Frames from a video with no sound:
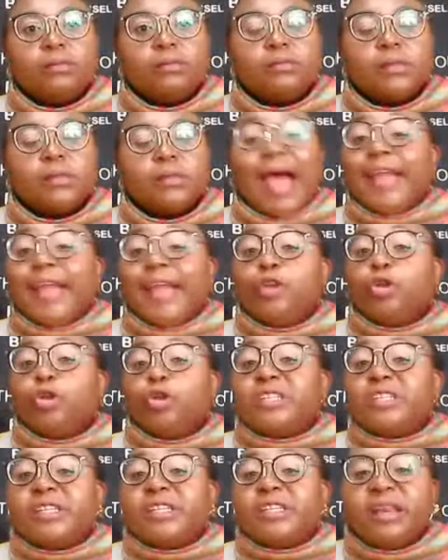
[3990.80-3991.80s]
I did not
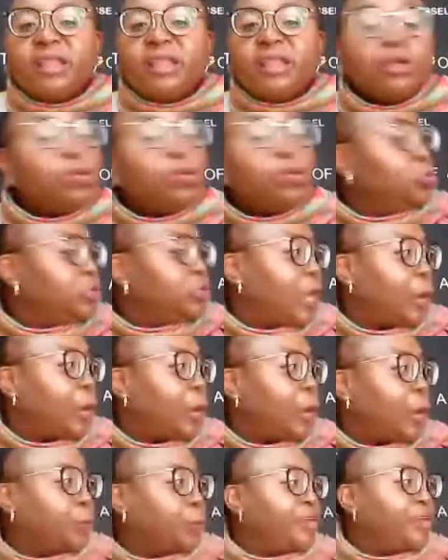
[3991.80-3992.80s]
see anything good out
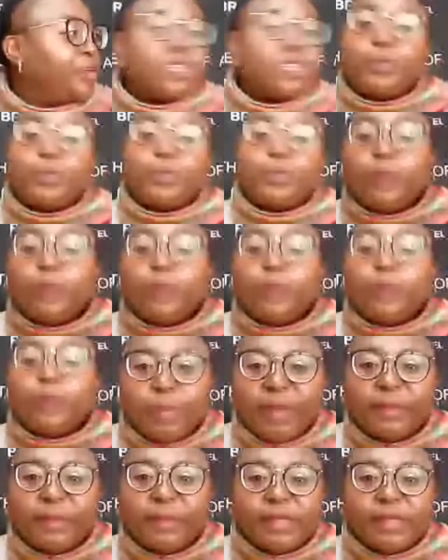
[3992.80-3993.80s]
of him, despite the good
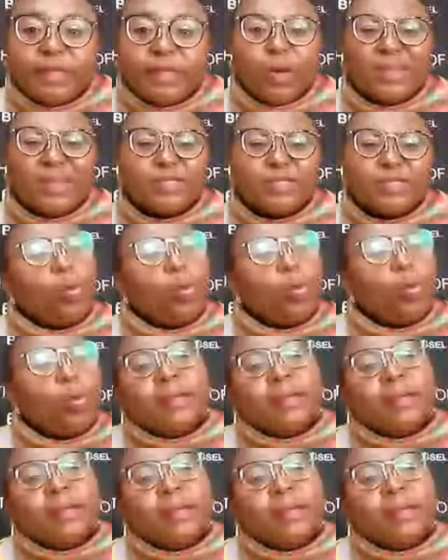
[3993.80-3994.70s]
man that he was. Why?